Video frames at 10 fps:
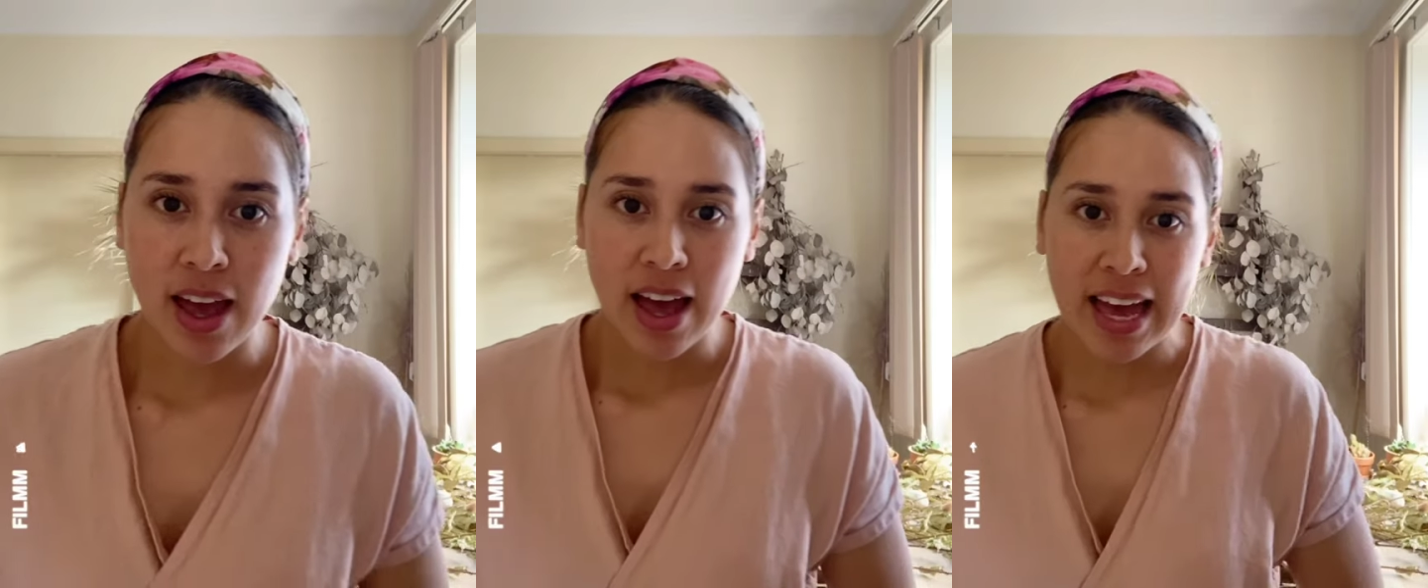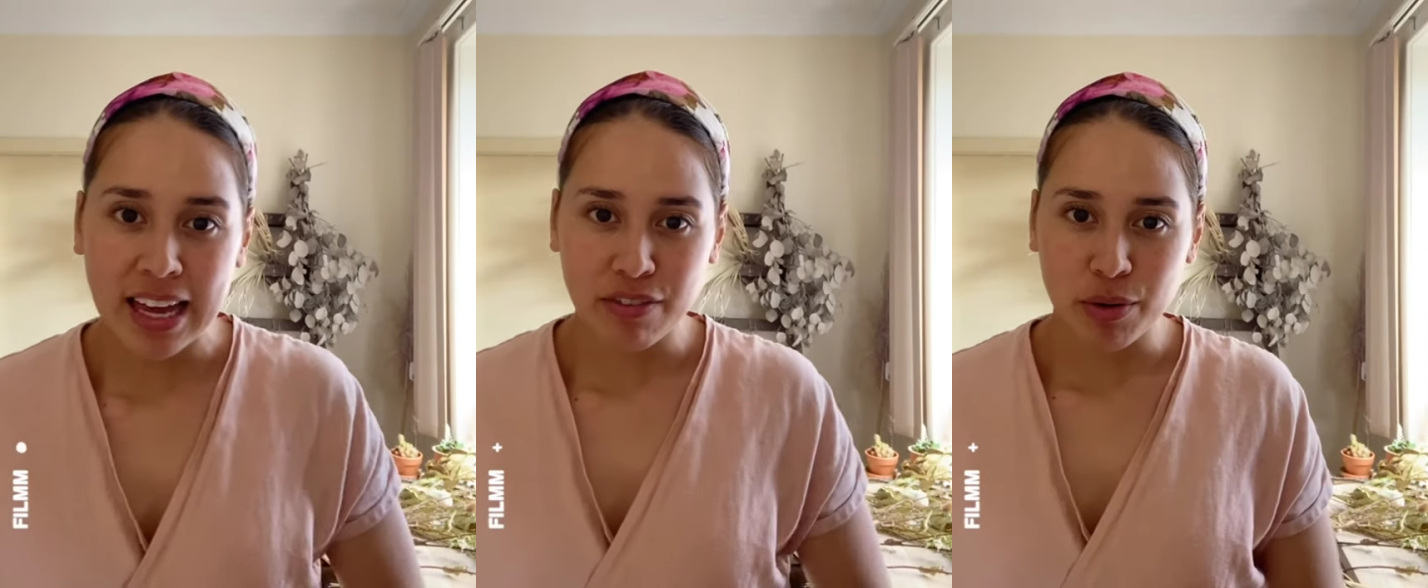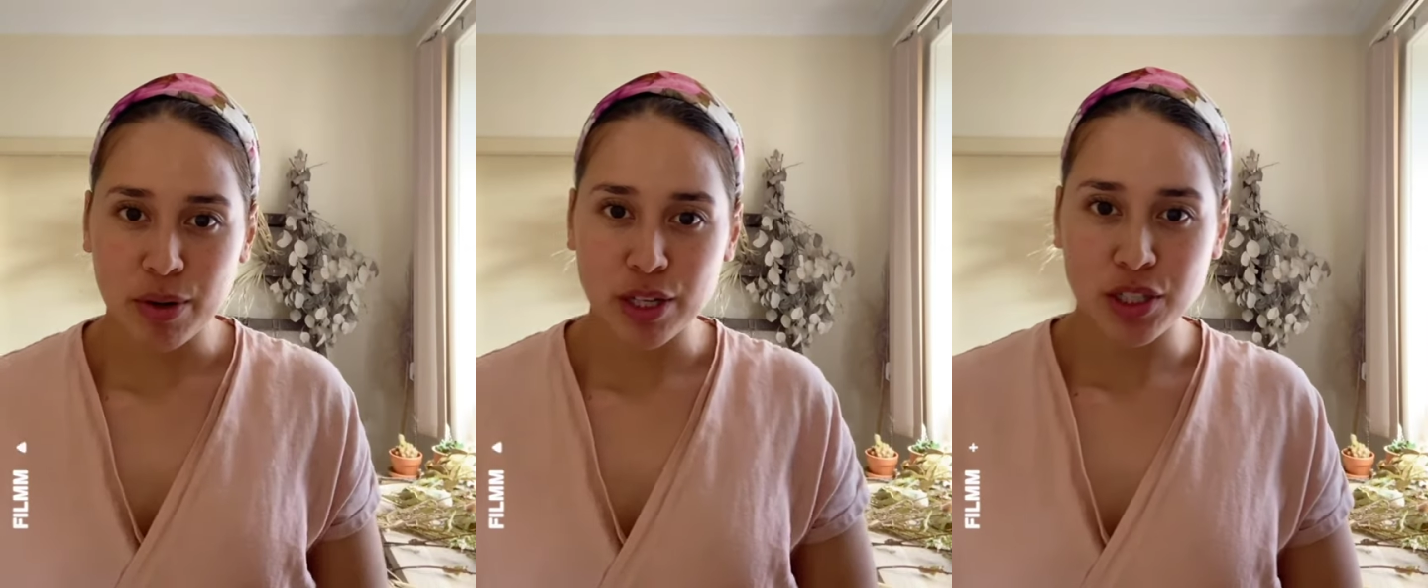Hey
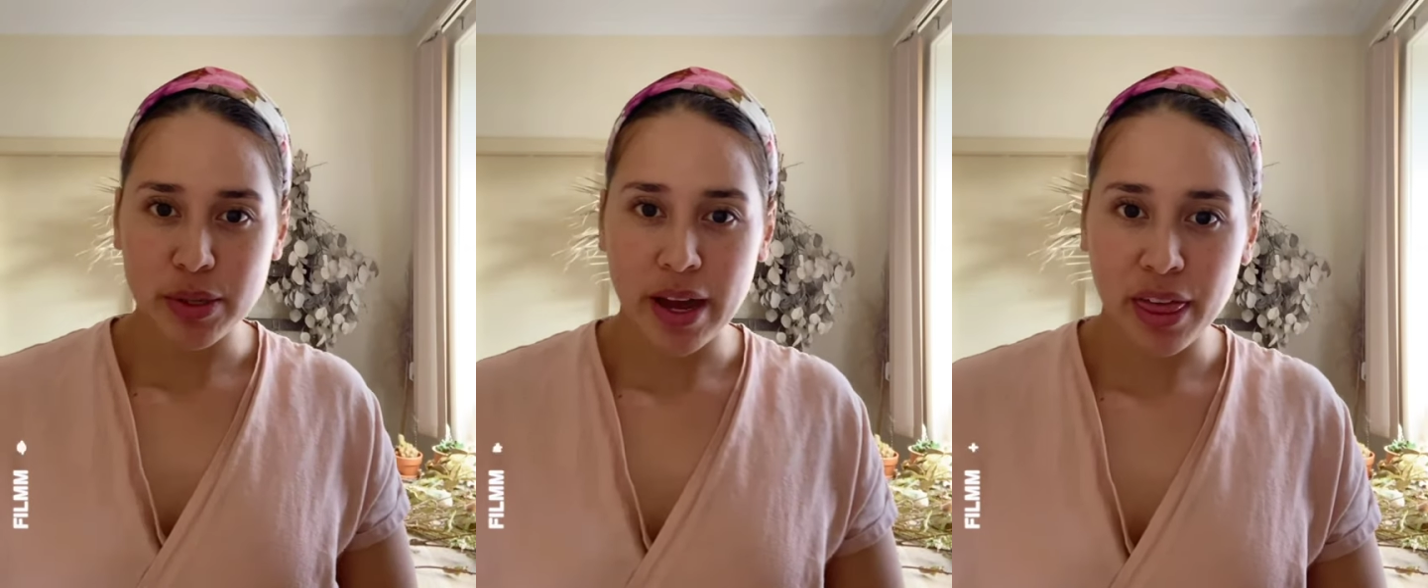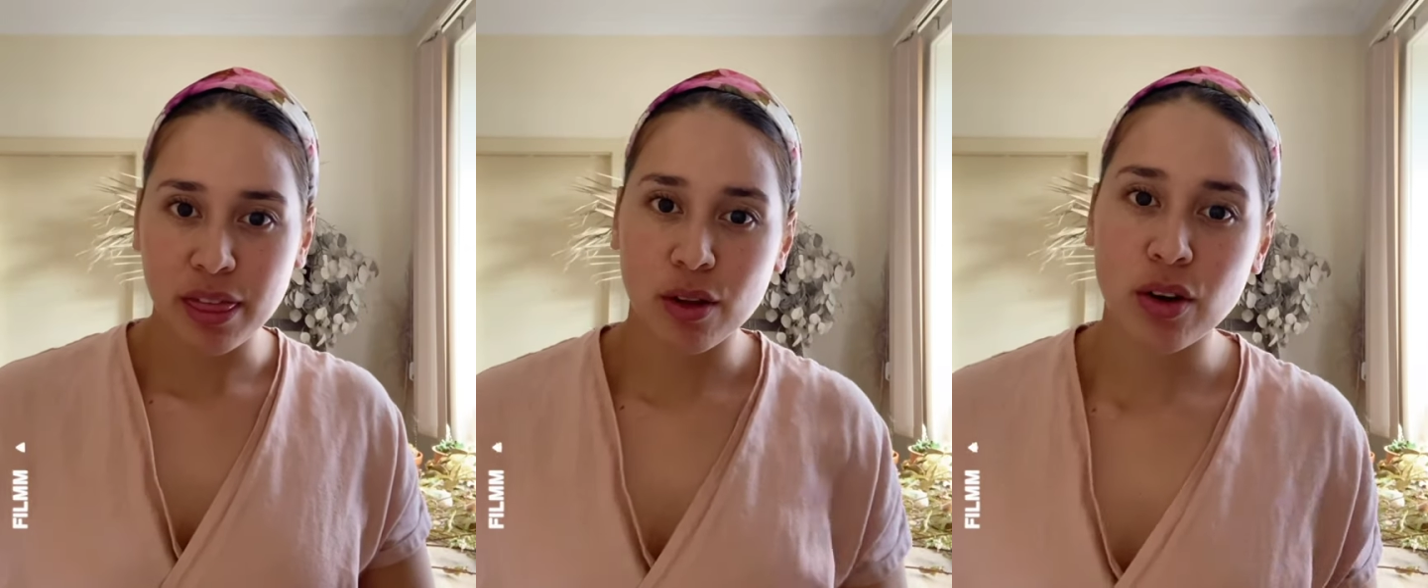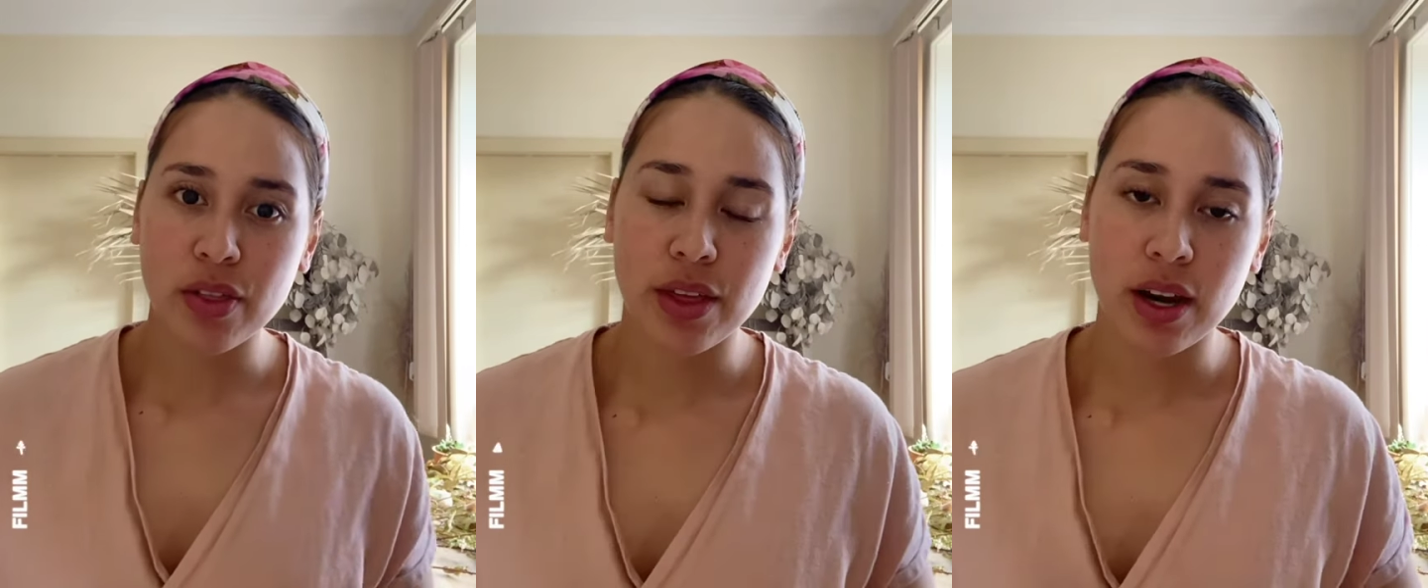everyone, so I
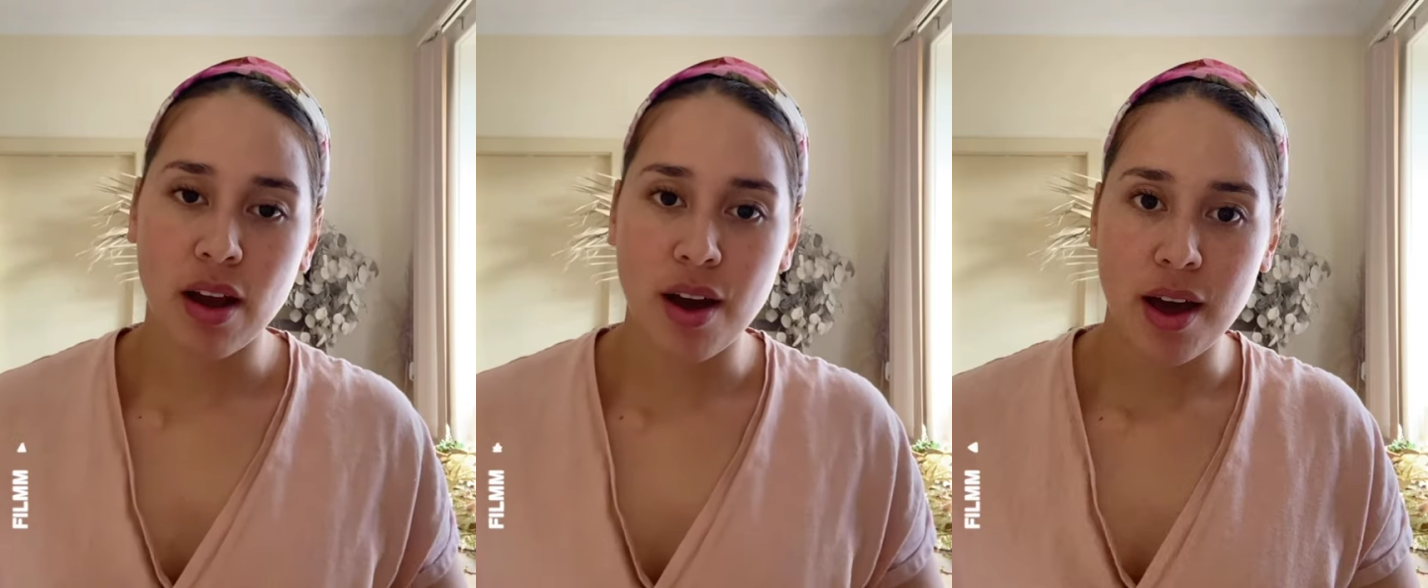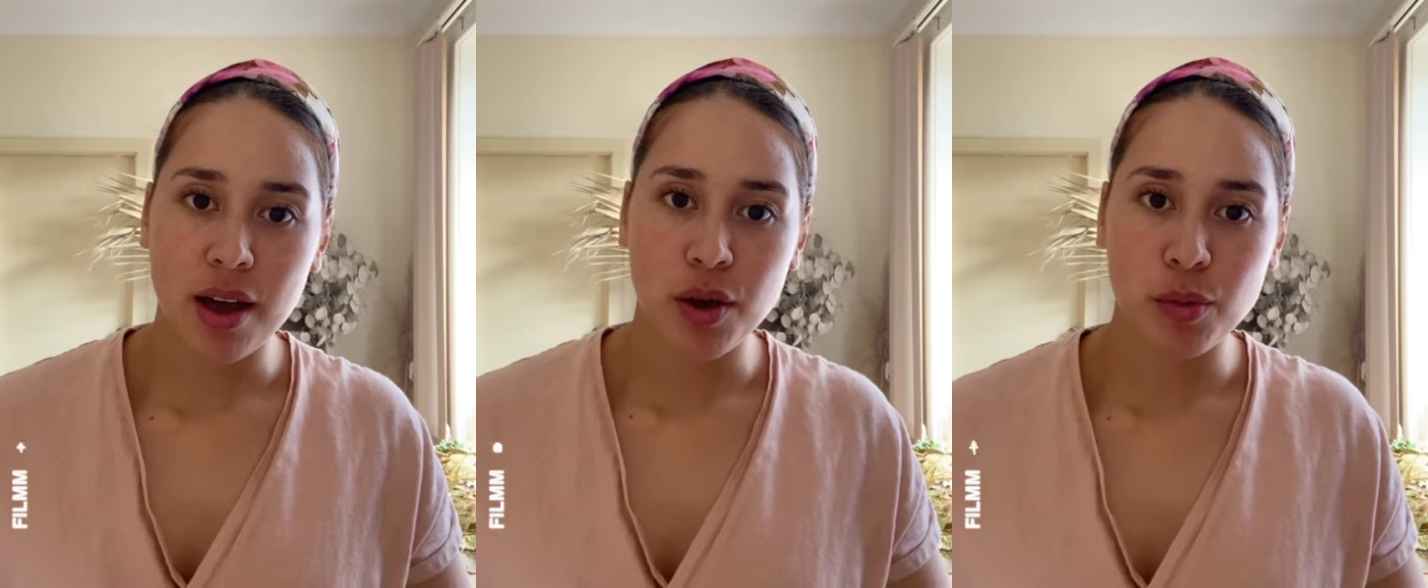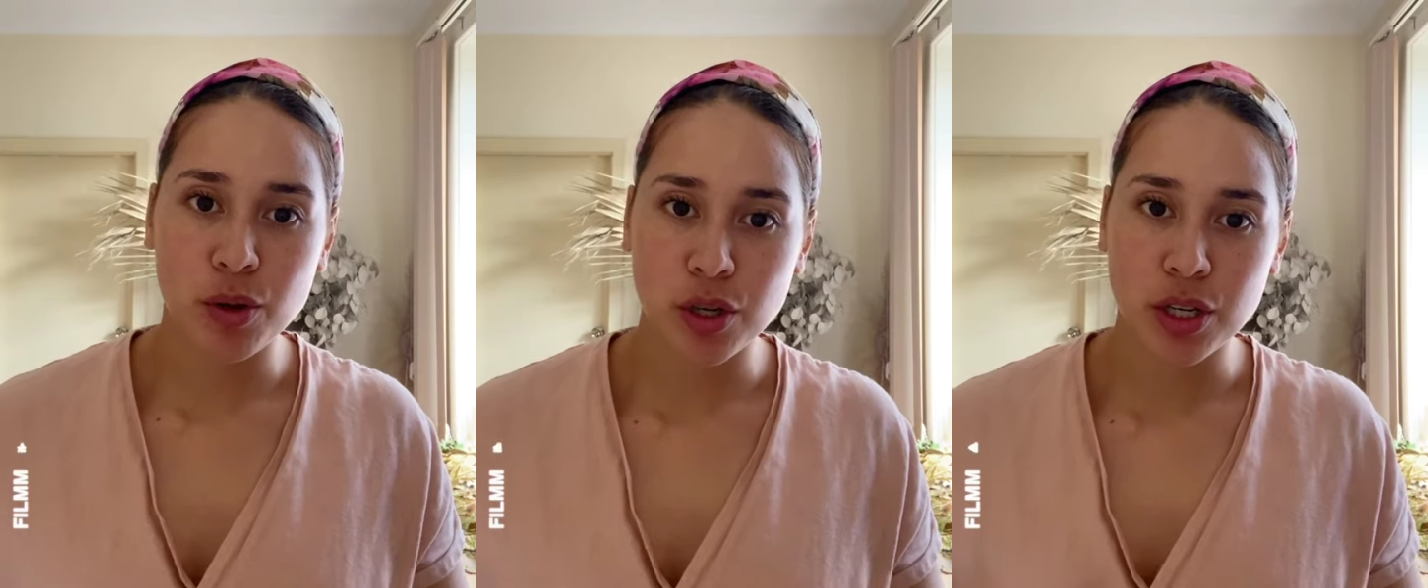thought that I
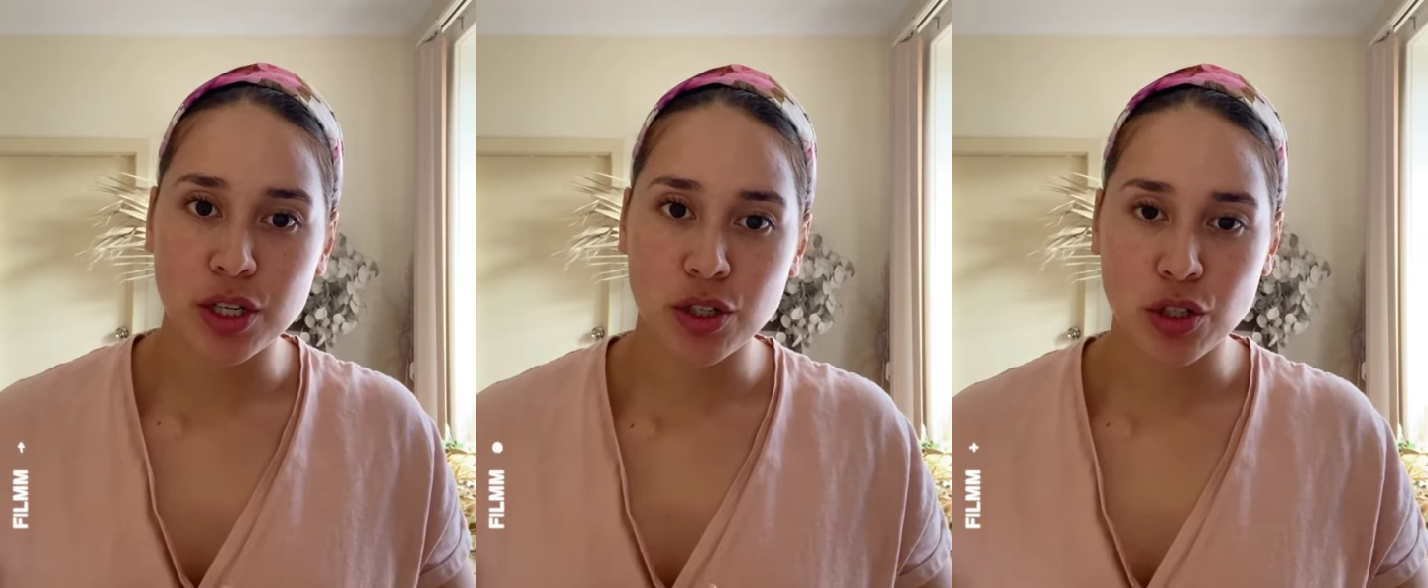would